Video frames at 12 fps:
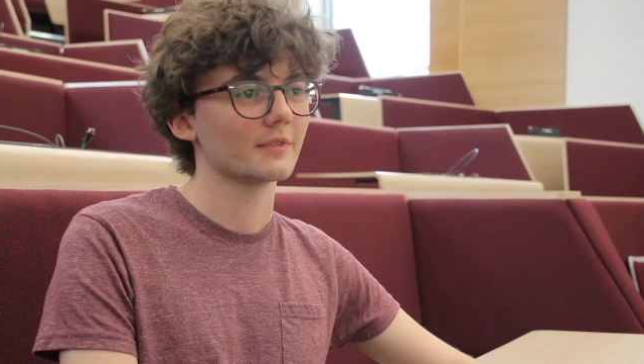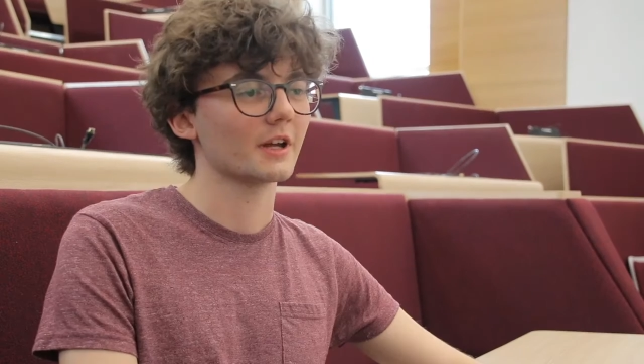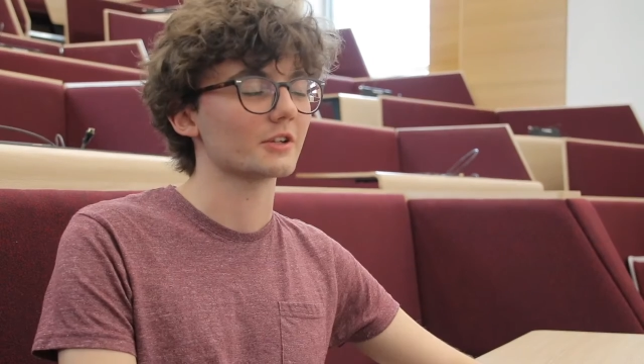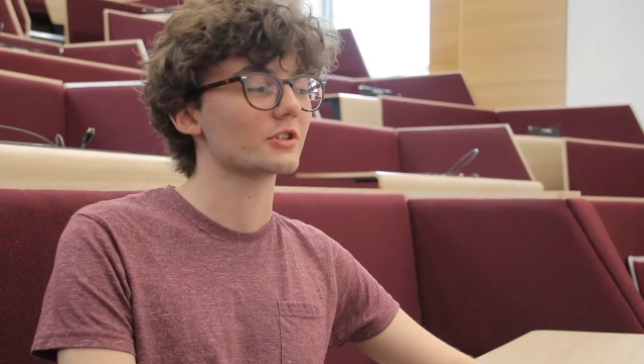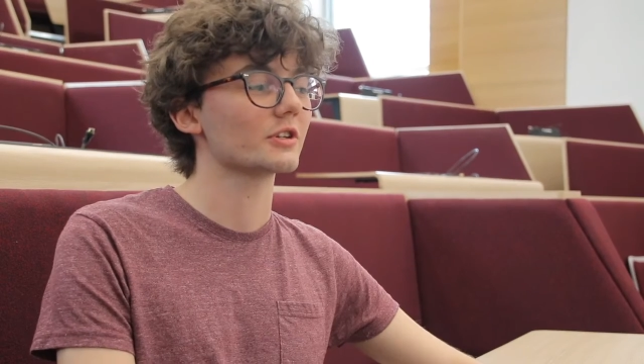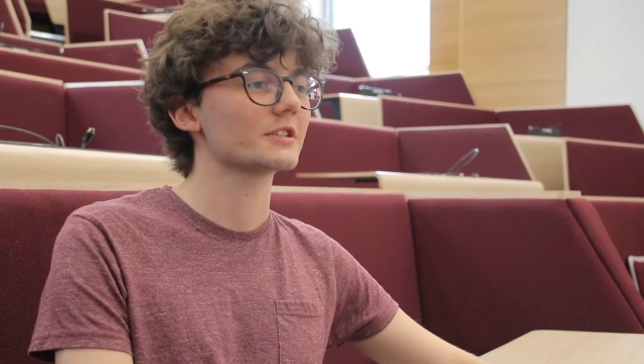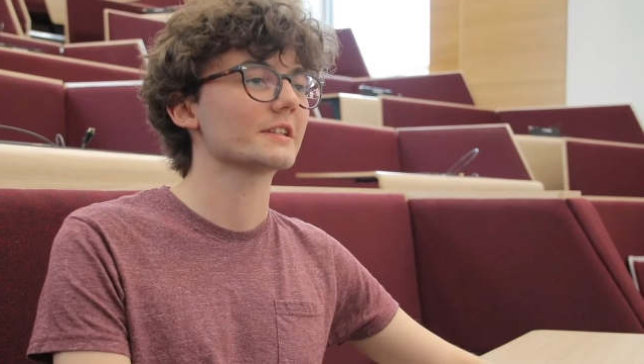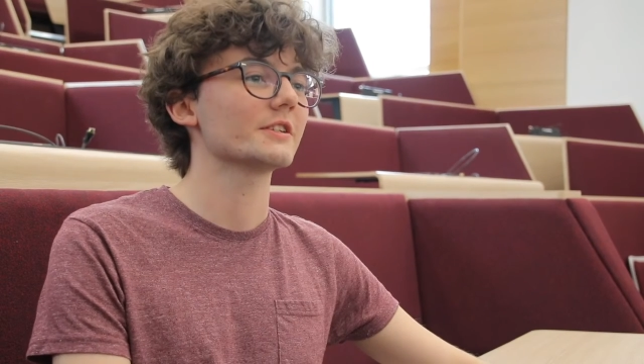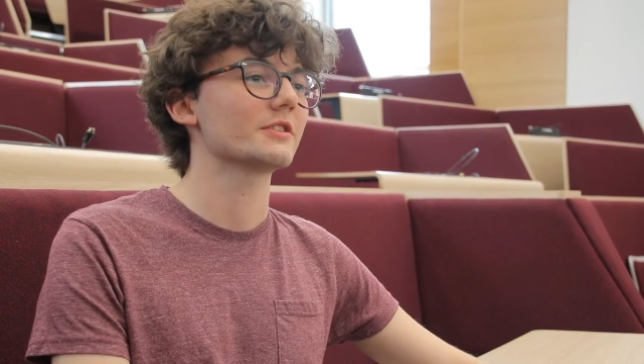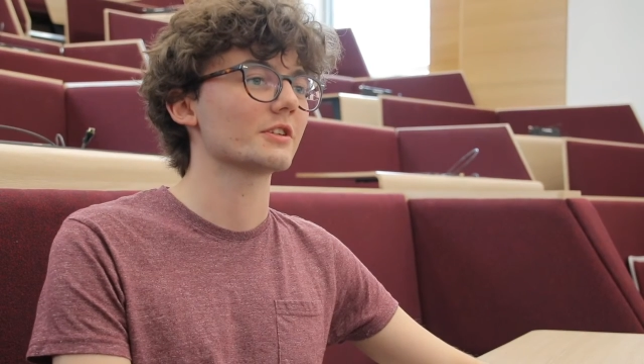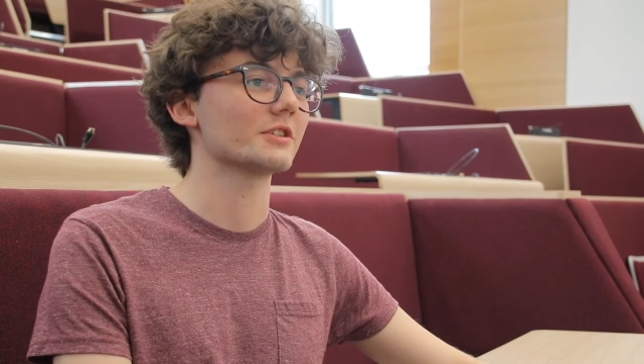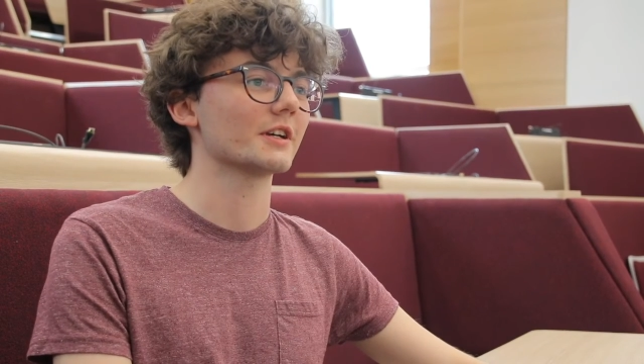I chose
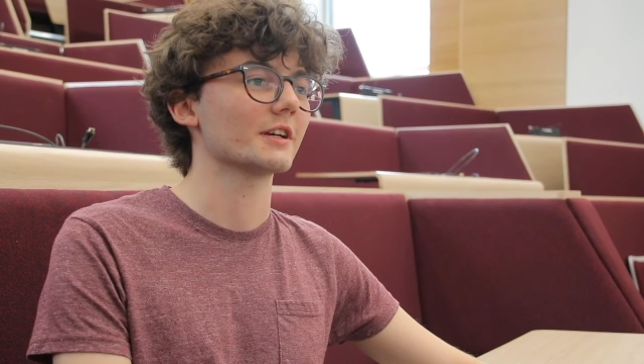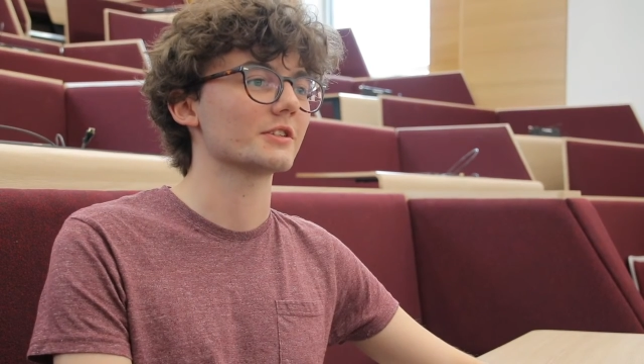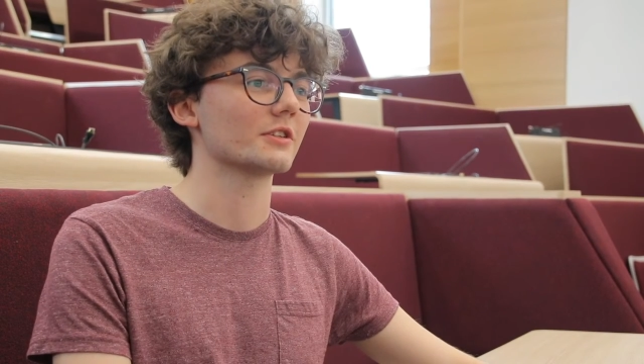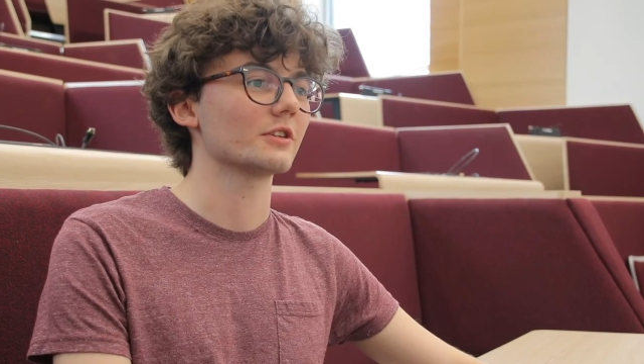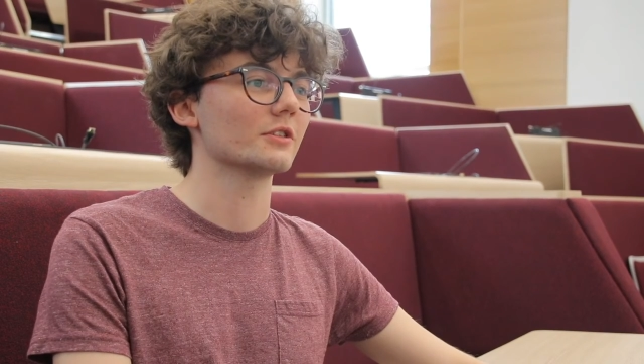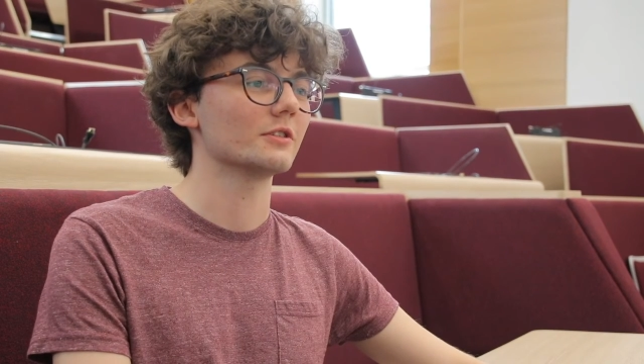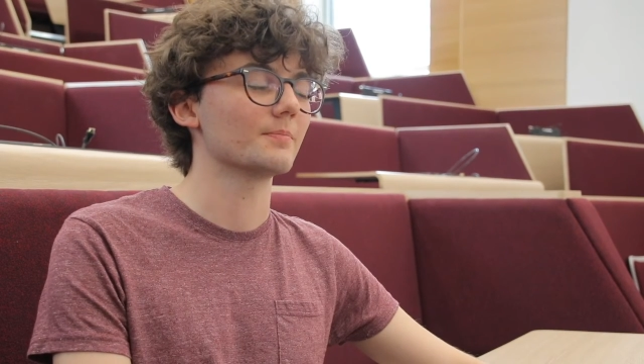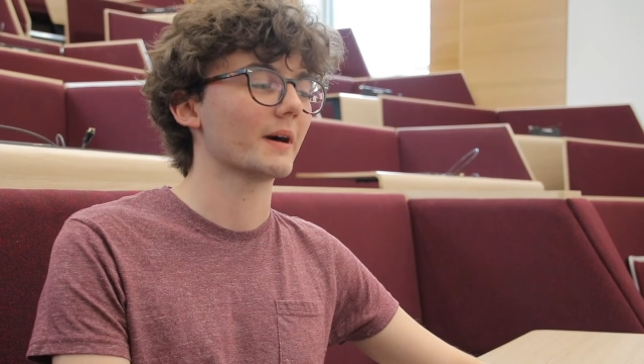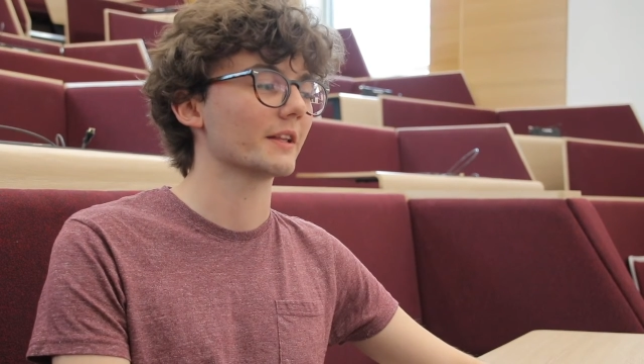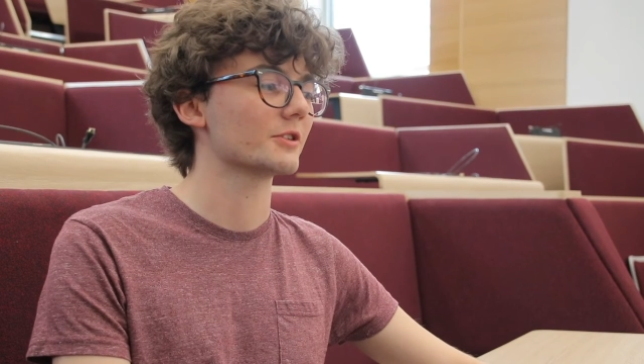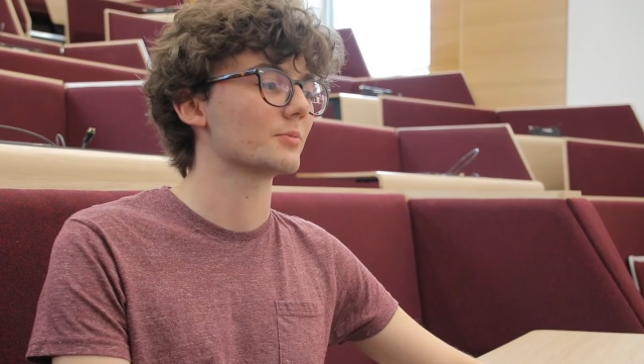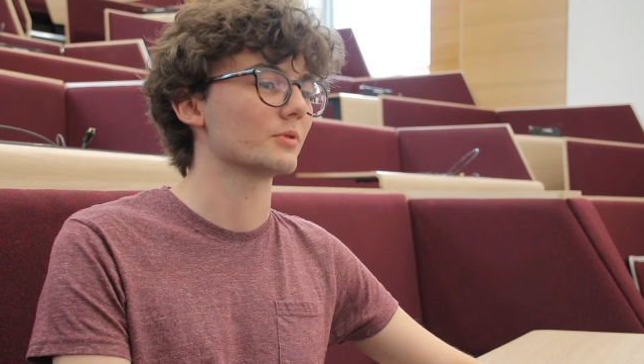Leeds because it has a good
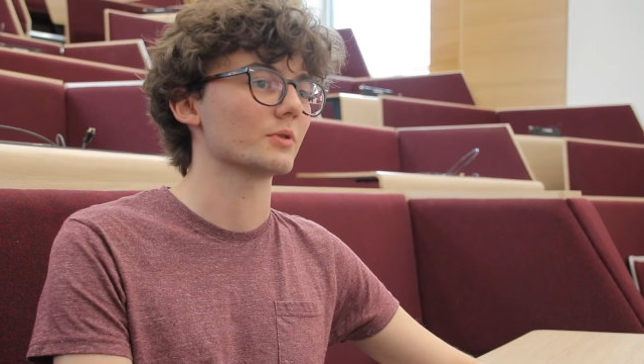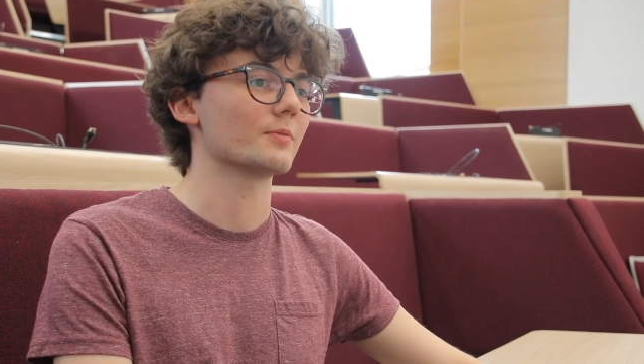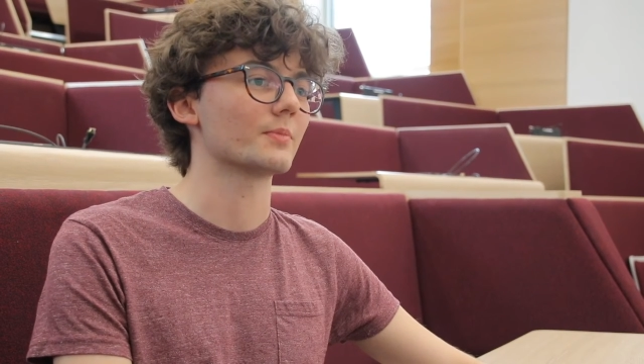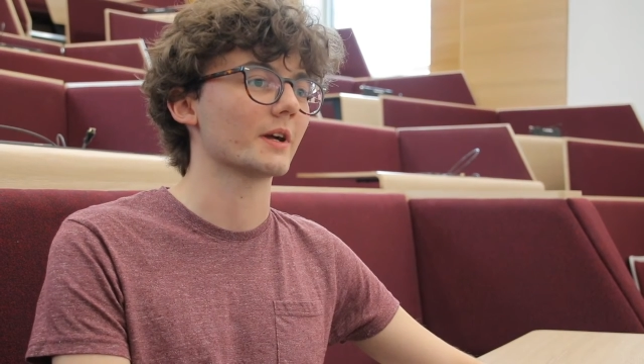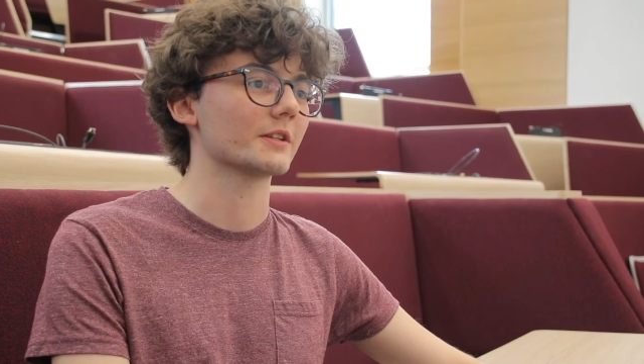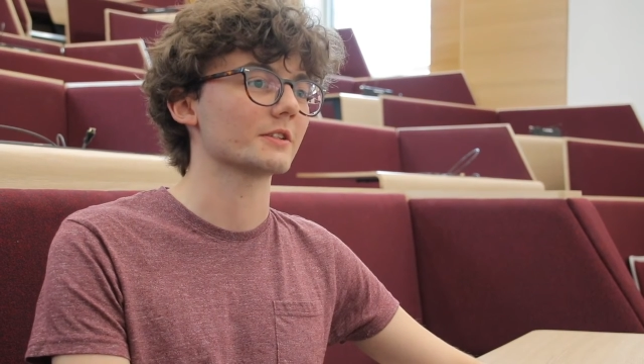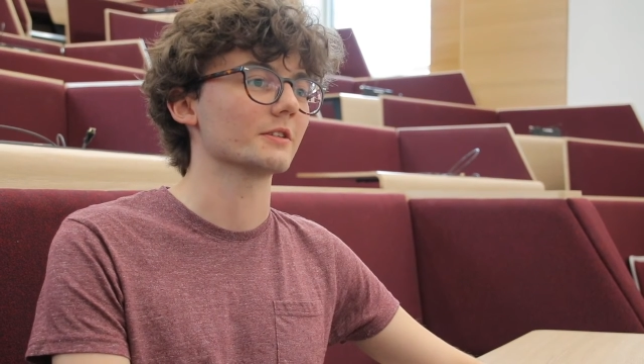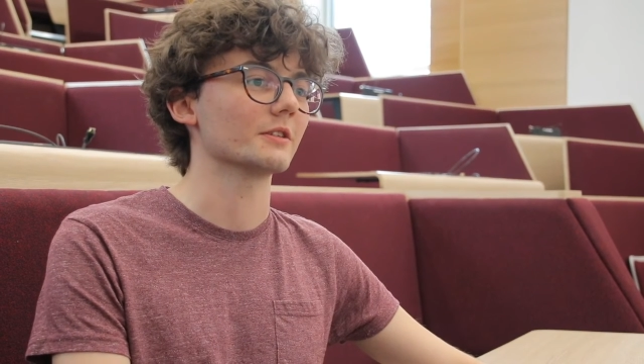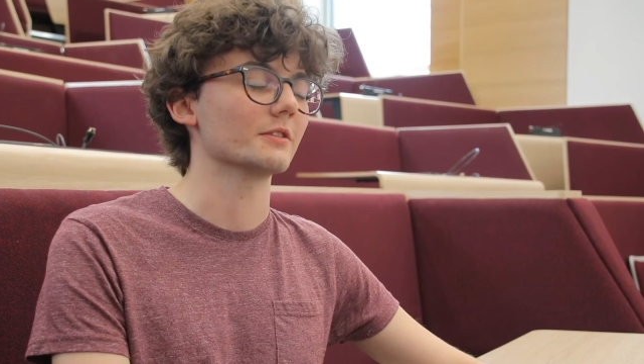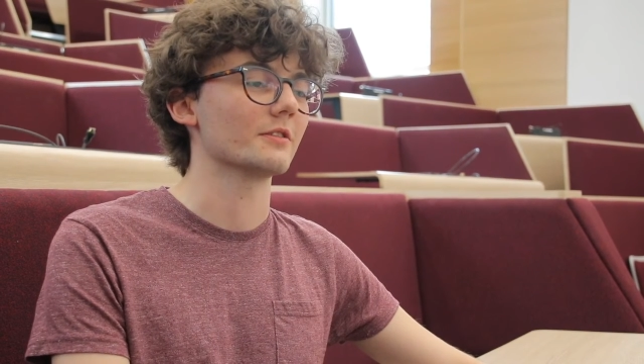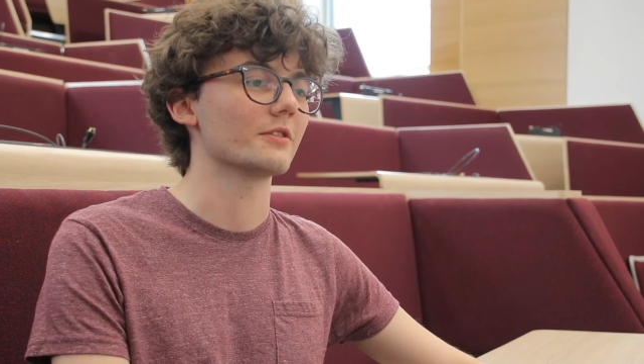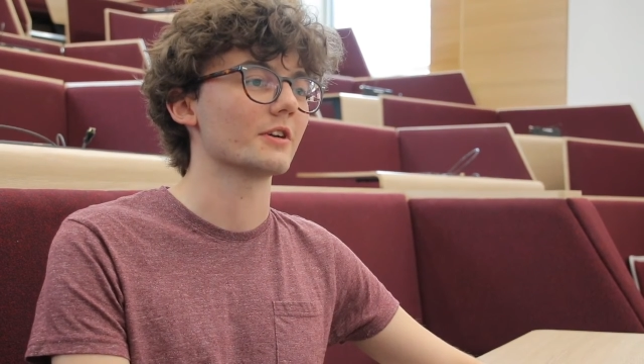balance between
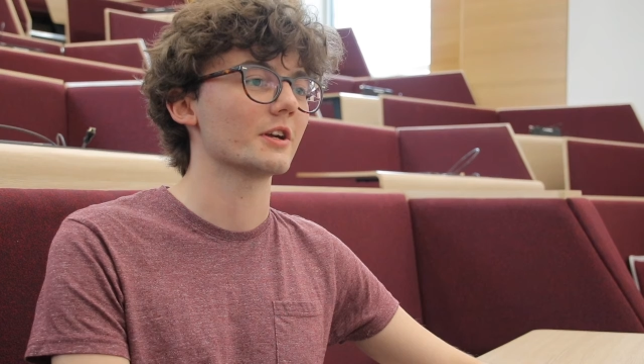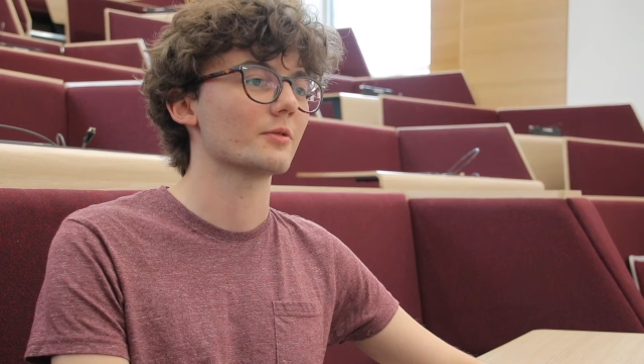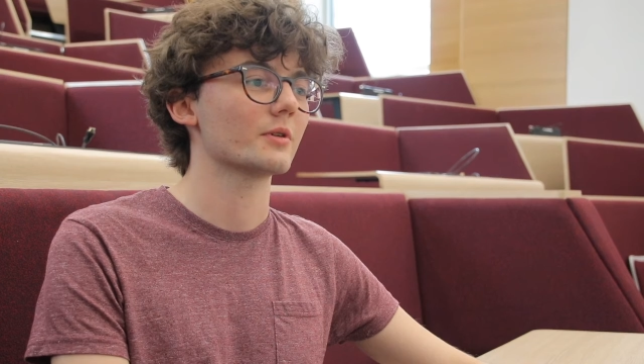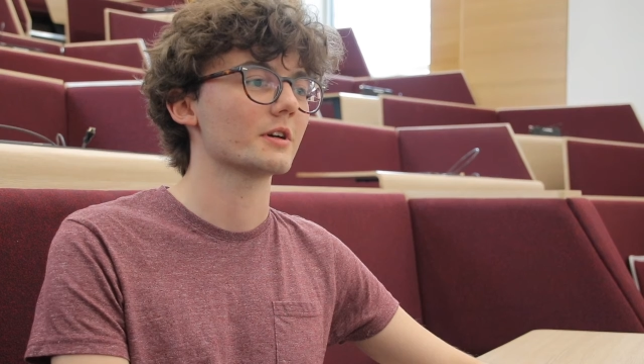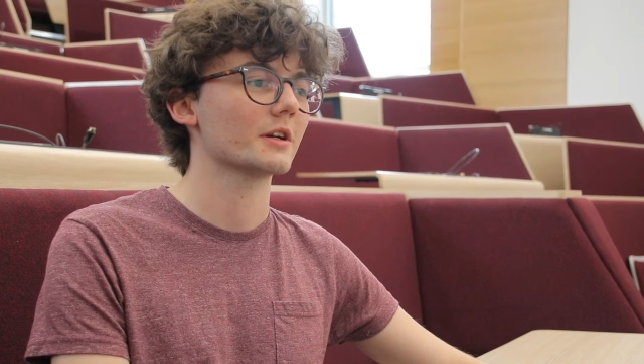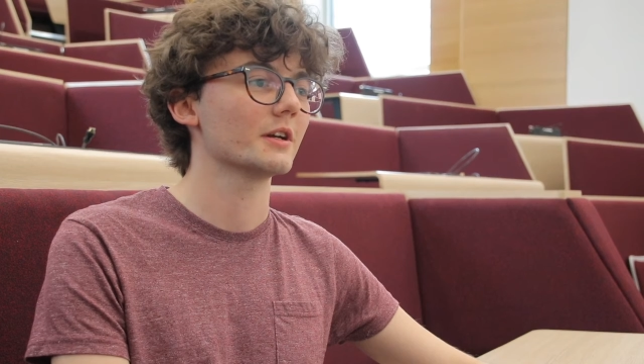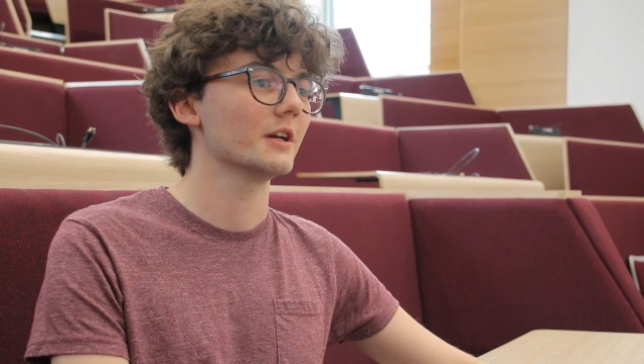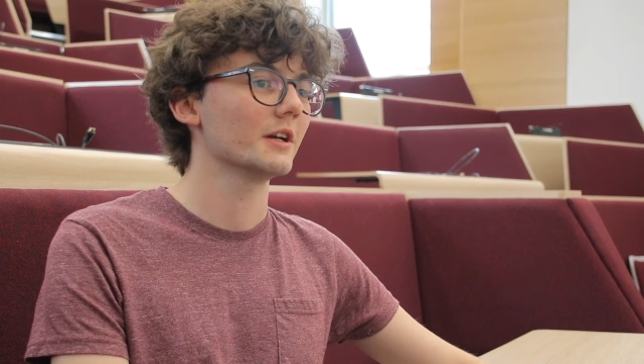practical and theory work,